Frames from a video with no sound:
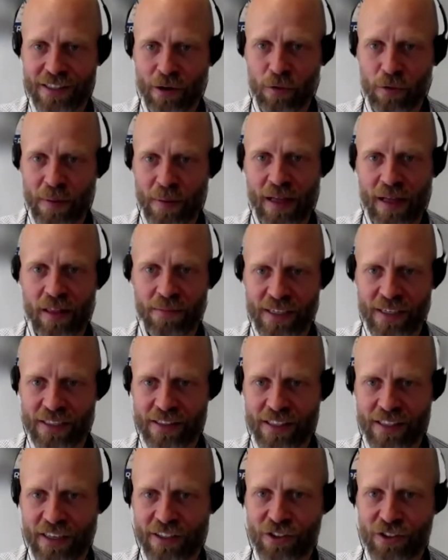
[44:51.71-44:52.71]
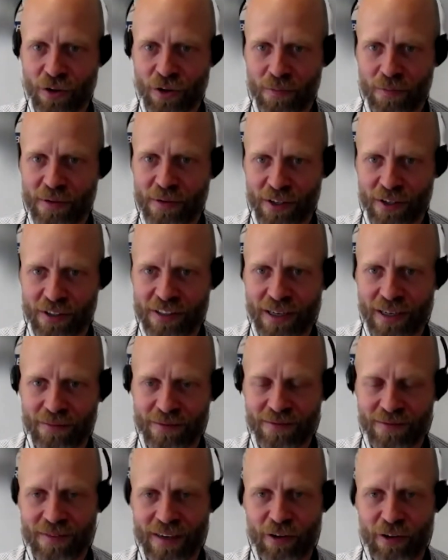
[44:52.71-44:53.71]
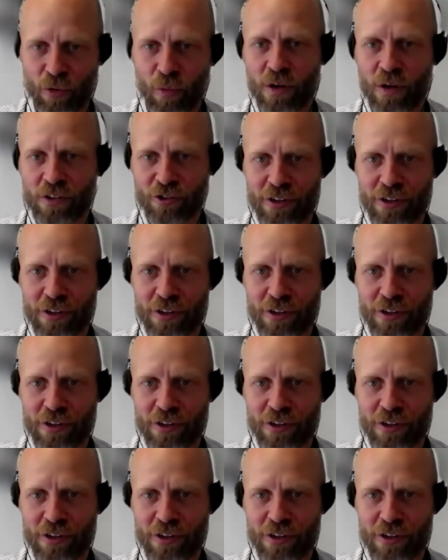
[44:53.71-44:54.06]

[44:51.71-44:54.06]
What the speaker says: I would buy them in a Danish store because I don't want